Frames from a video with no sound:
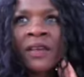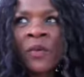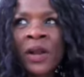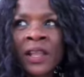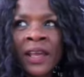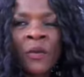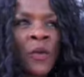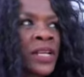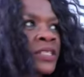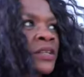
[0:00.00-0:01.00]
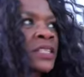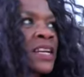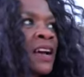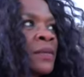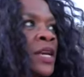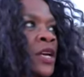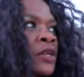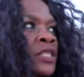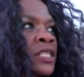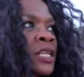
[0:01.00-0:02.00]
They want to like waste our time and
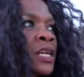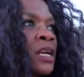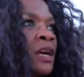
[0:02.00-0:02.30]
energy.